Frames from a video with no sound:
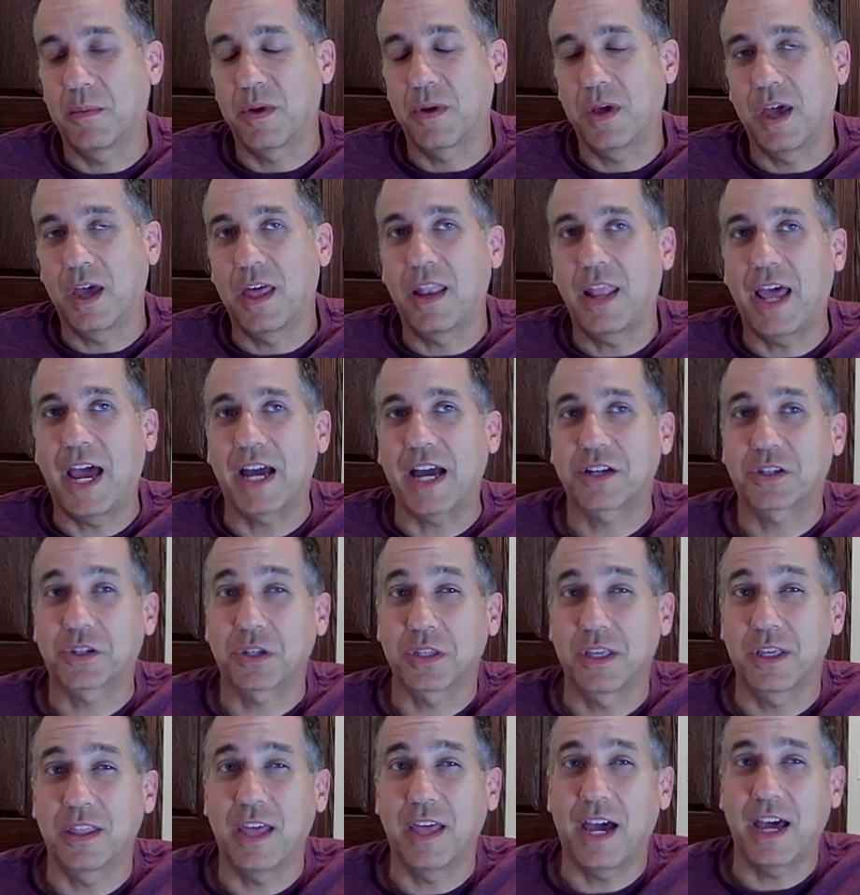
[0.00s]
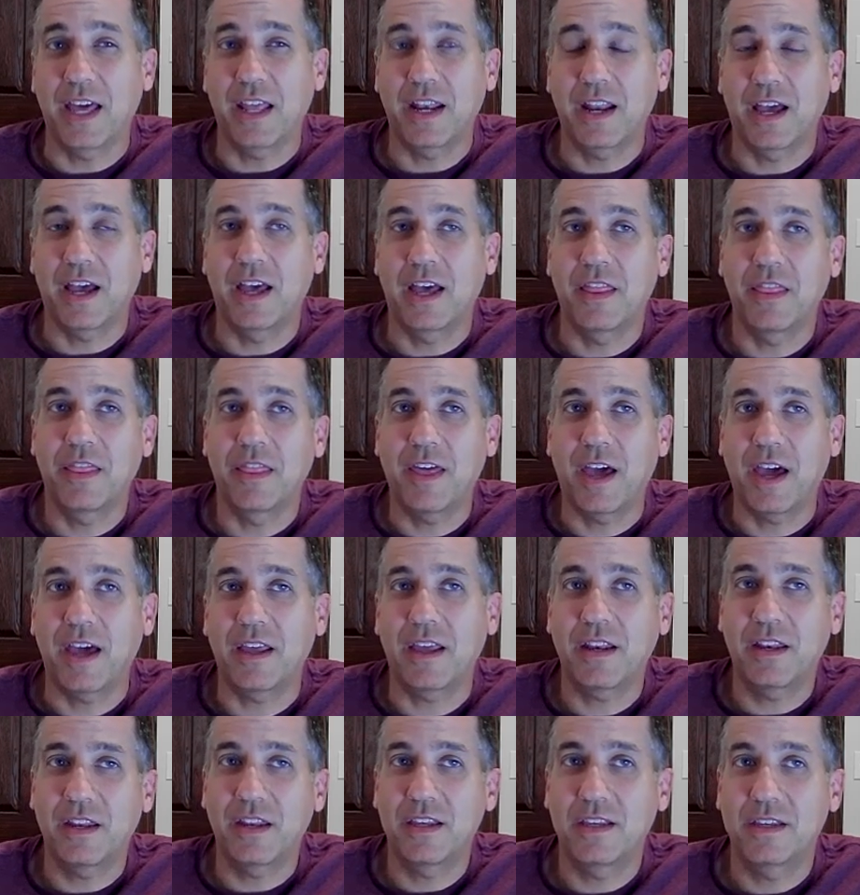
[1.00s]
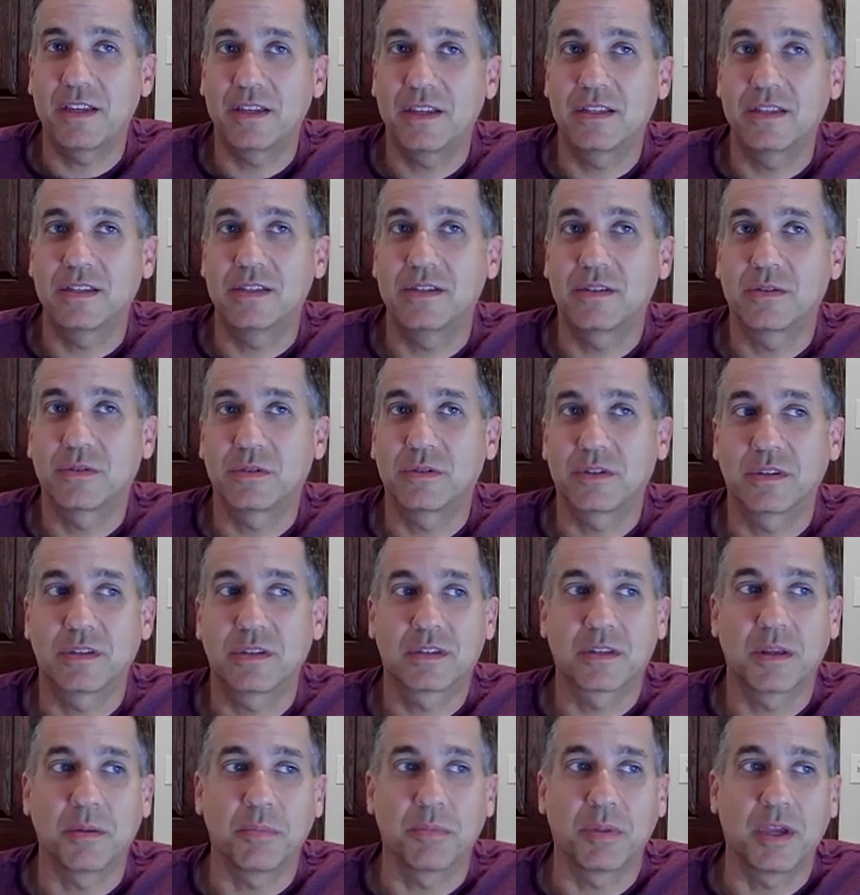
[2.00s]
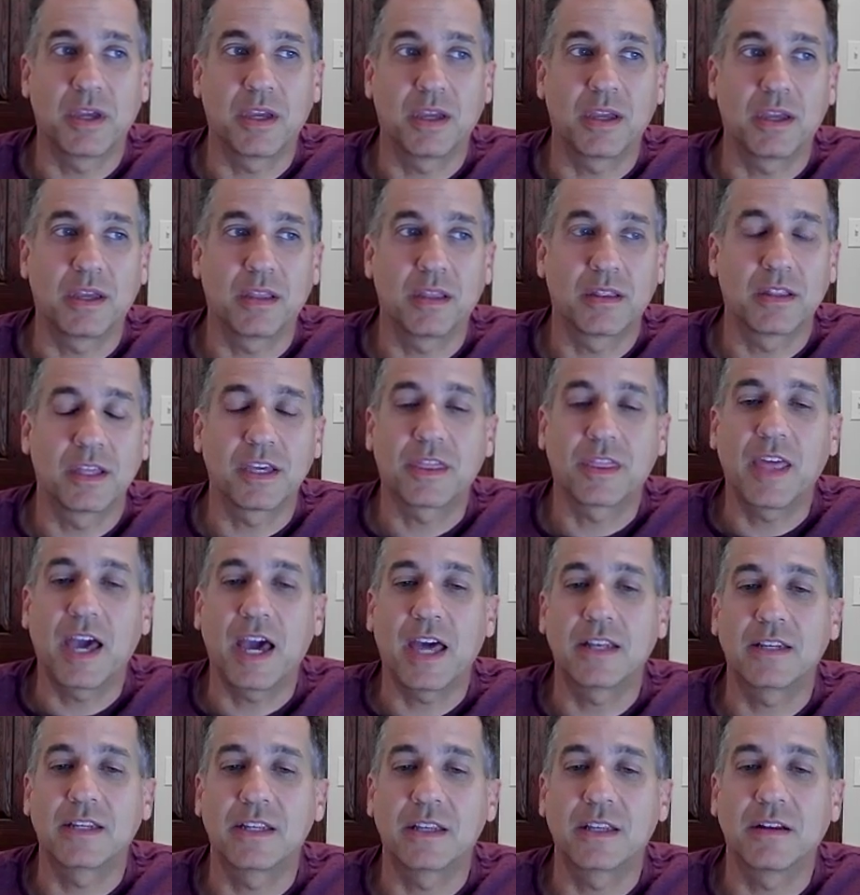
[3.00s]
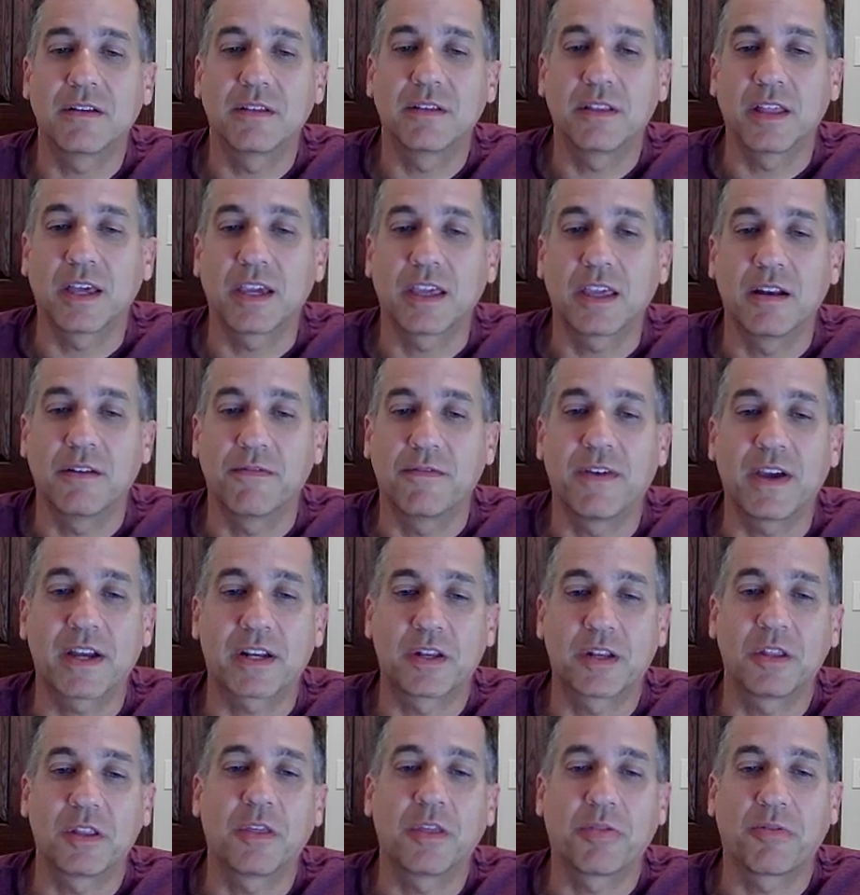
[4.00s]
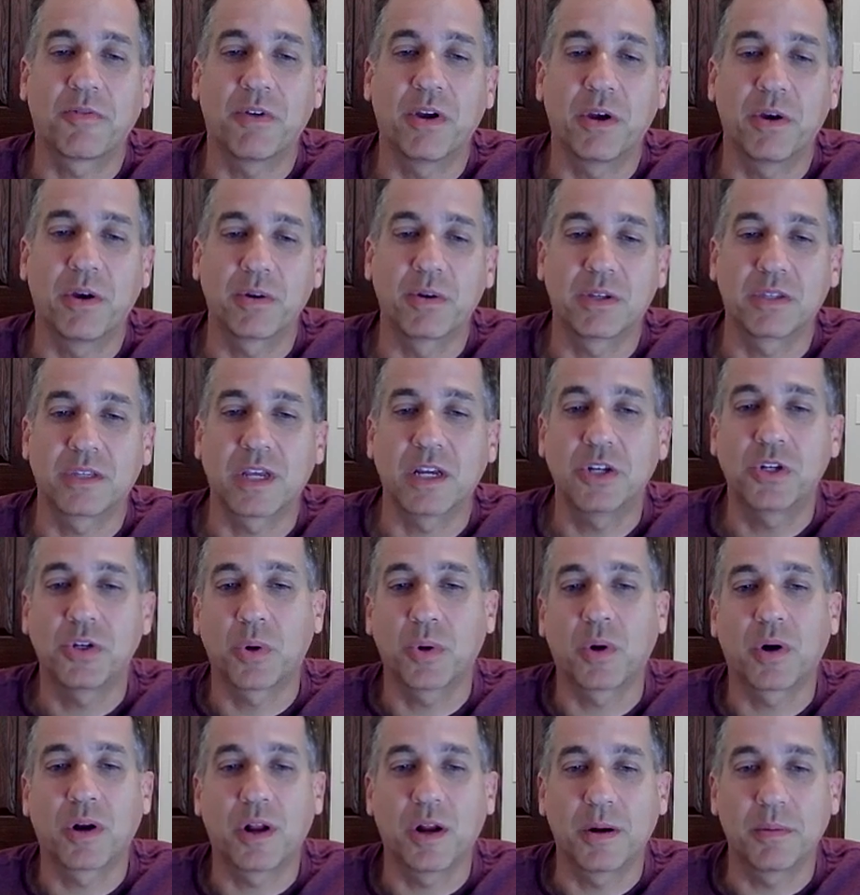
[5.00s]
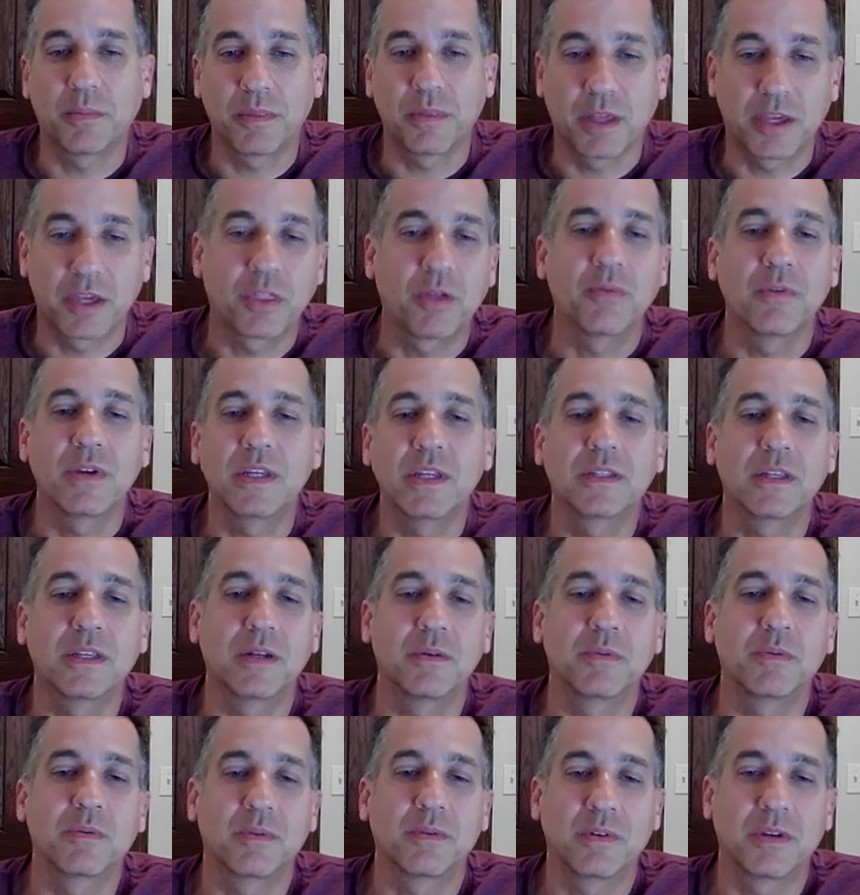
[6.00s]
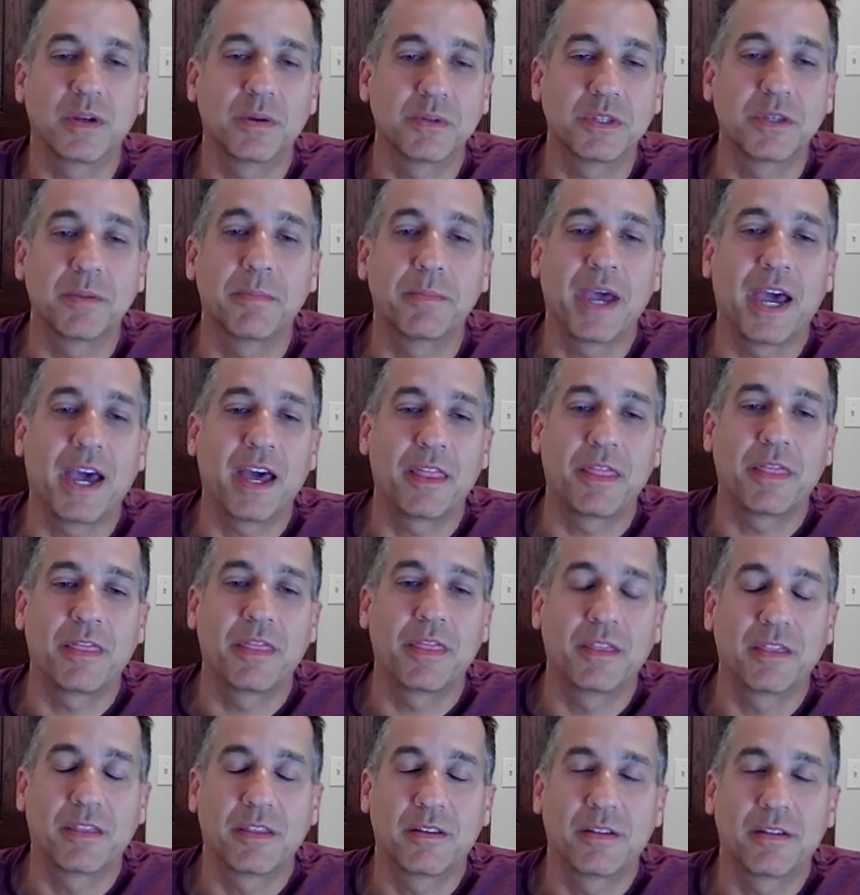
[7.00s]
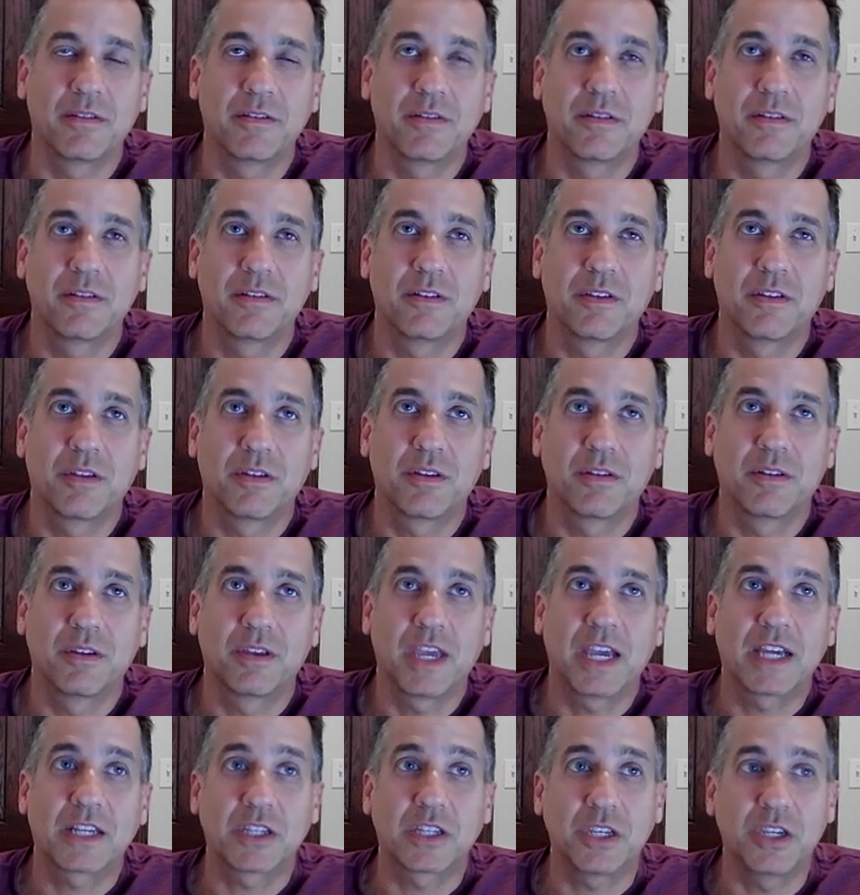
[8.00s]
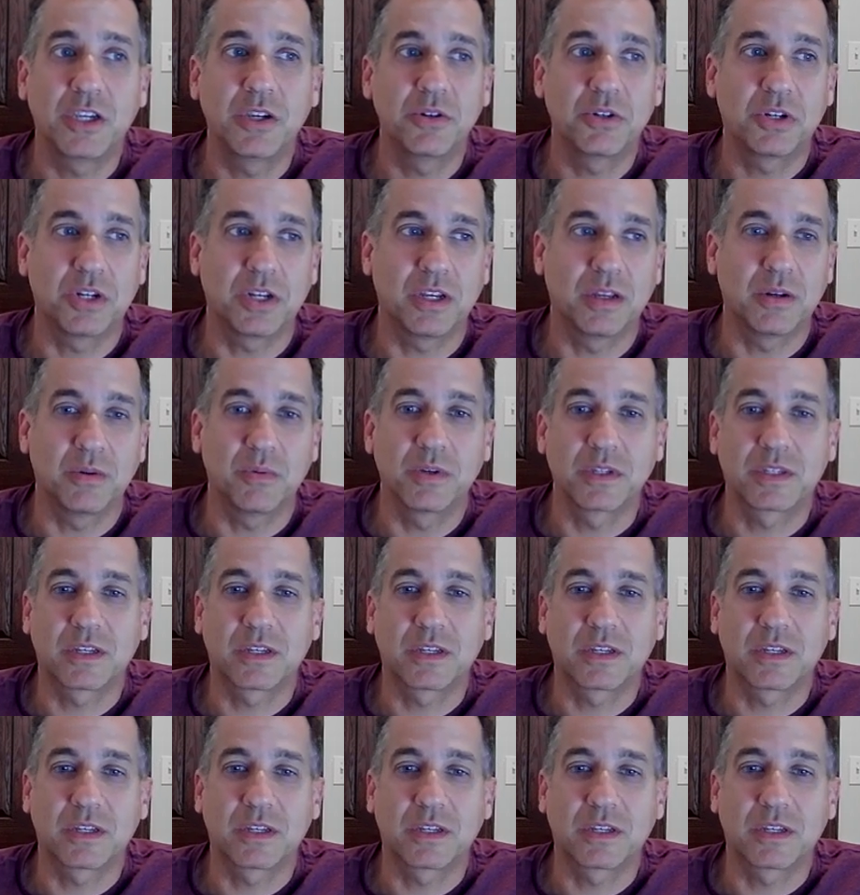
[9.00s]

And actually that is something like that did like it affected the throw because I short armed like the reason it was a bad execution was